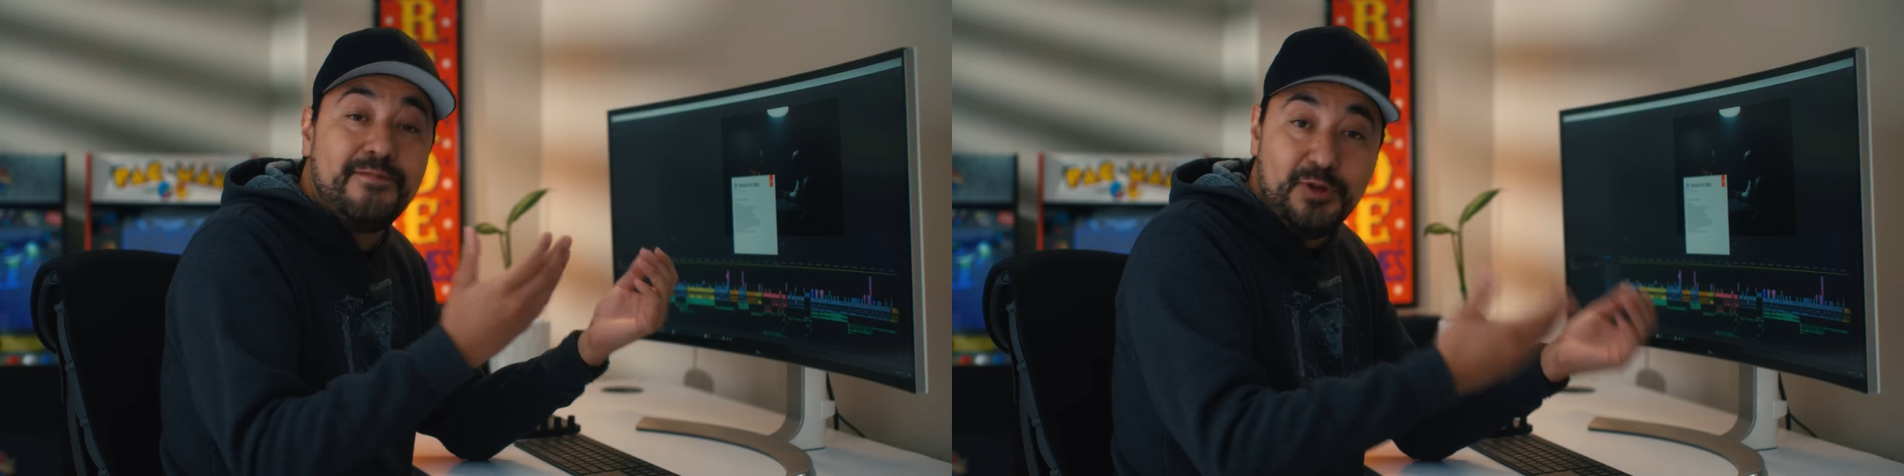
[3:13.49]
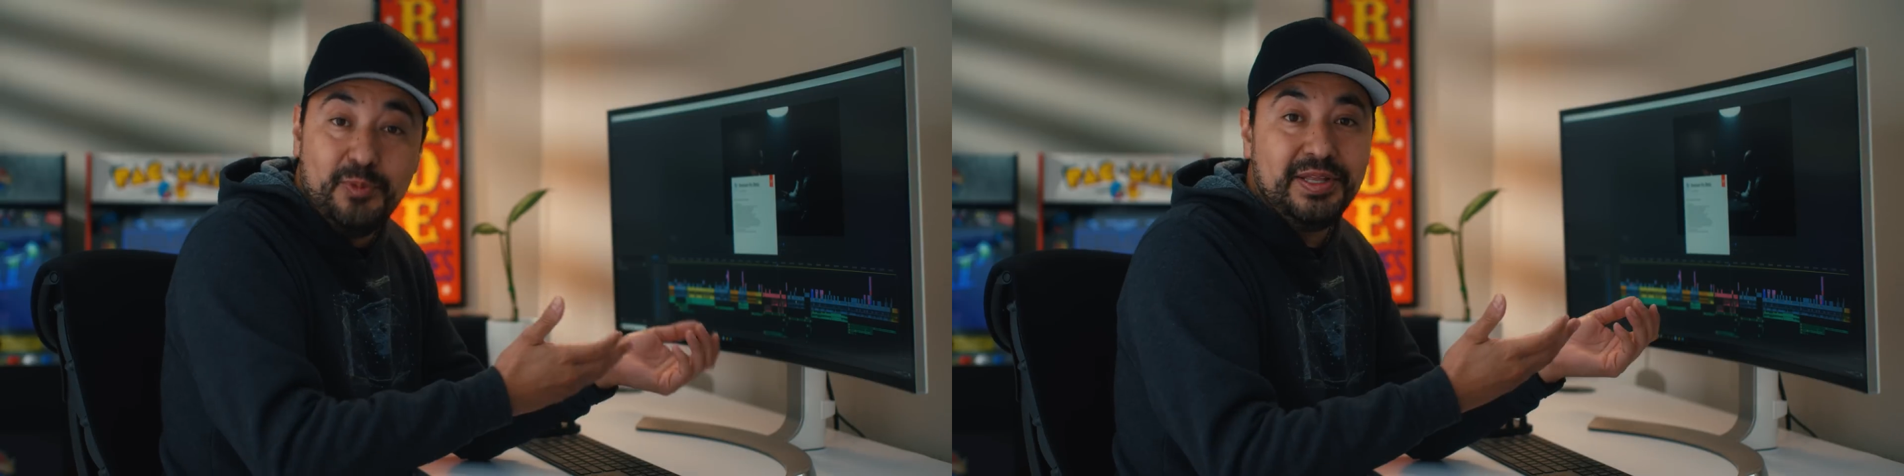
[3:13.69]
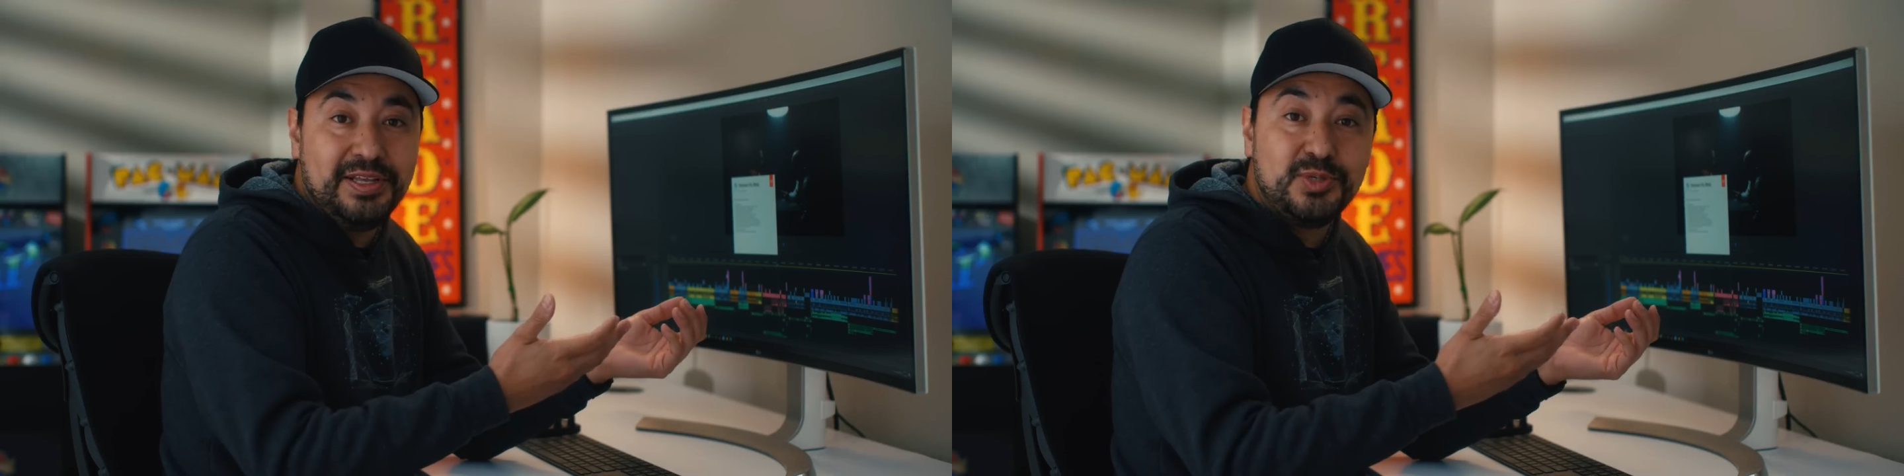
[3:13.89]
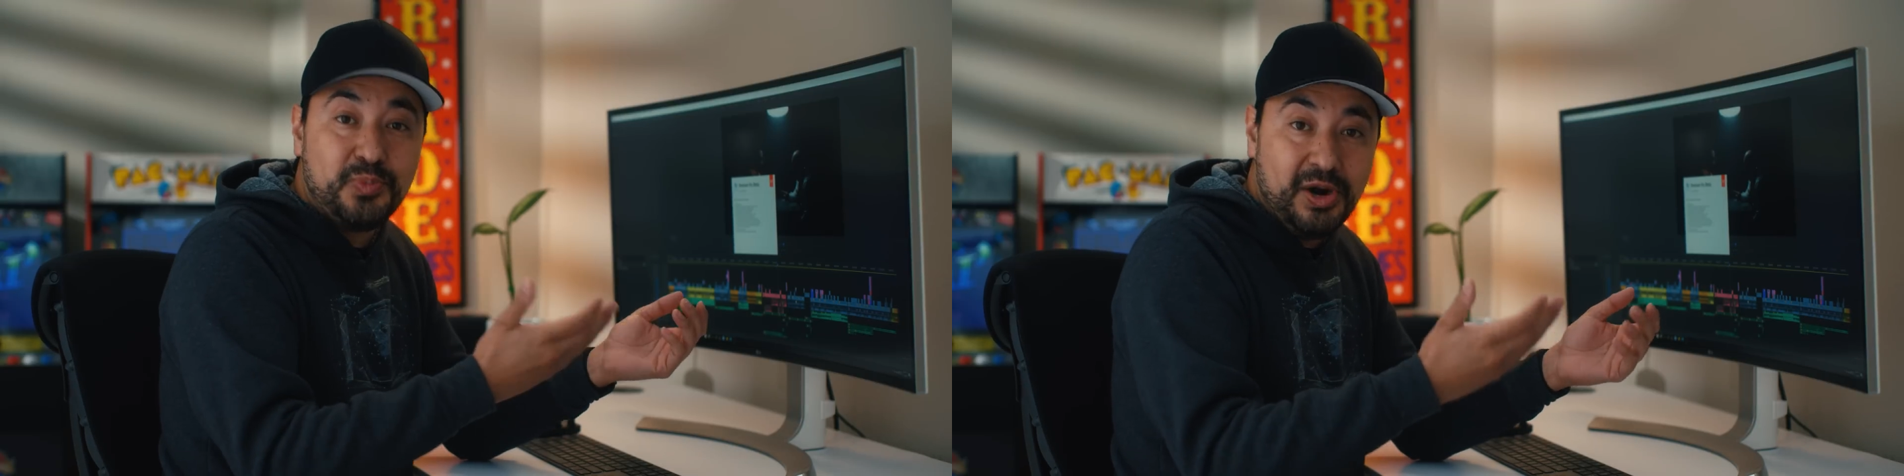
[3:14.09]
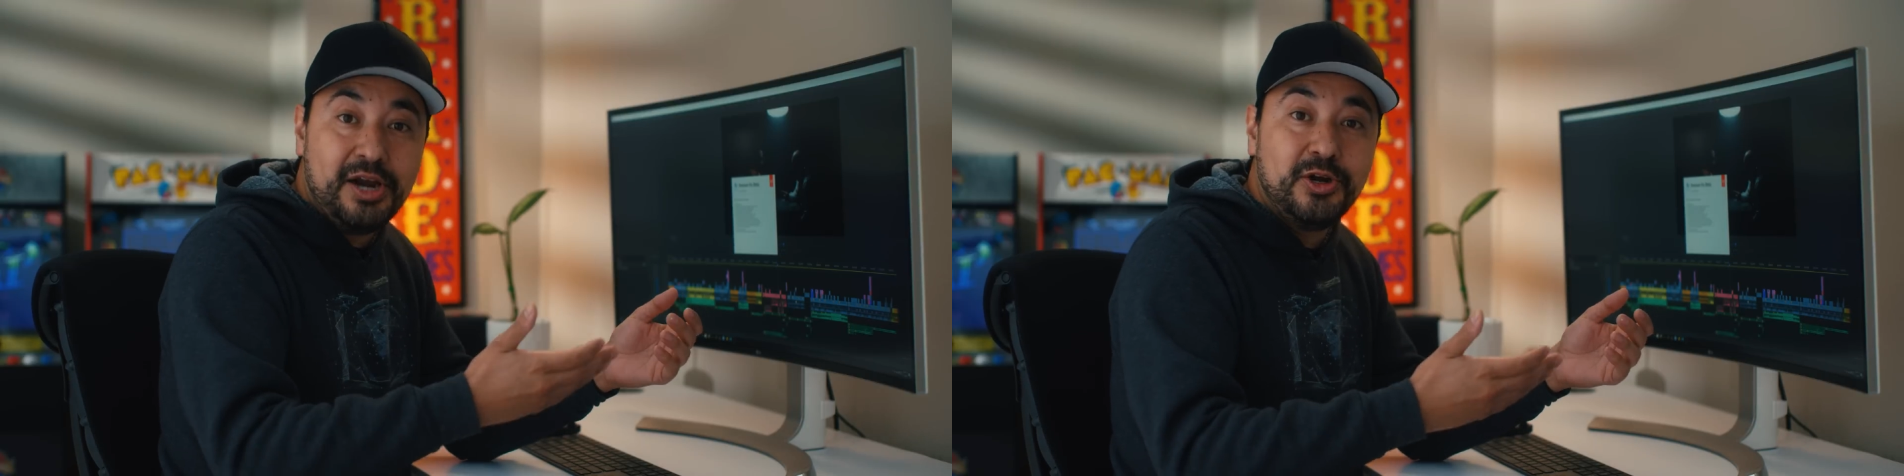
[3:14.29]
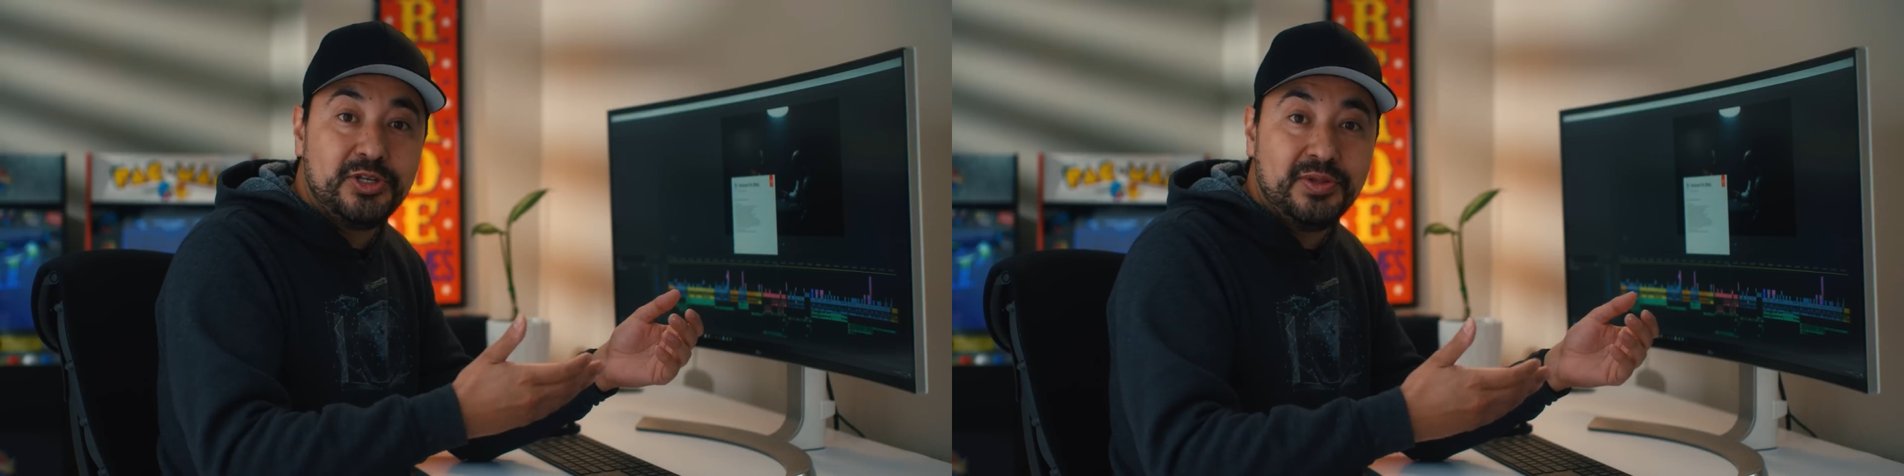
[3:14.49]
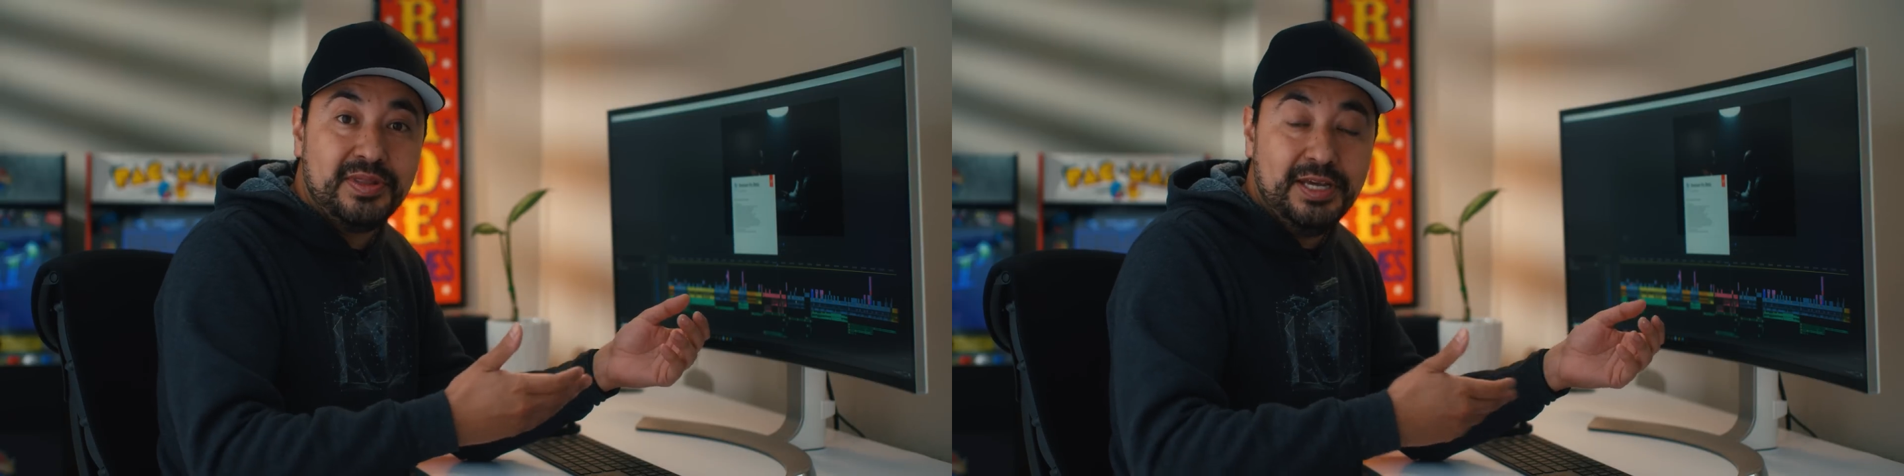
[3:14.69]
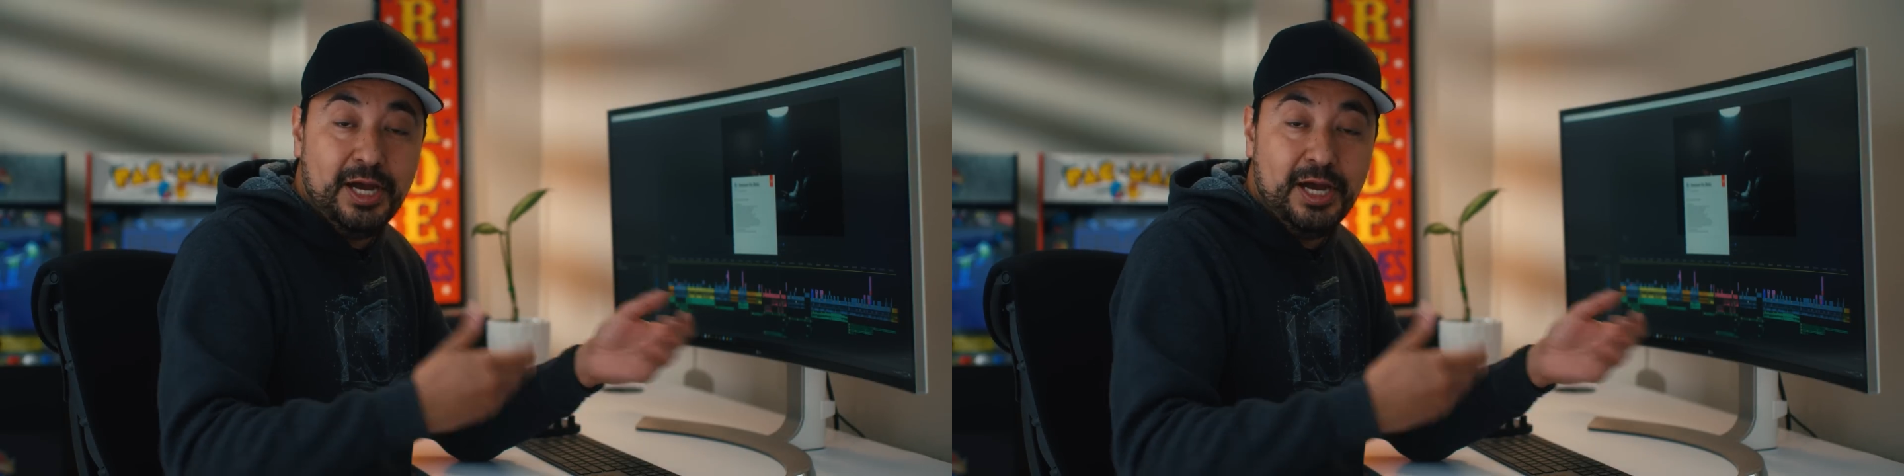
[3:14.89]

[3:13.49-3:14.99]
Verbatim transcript: filming this prior to the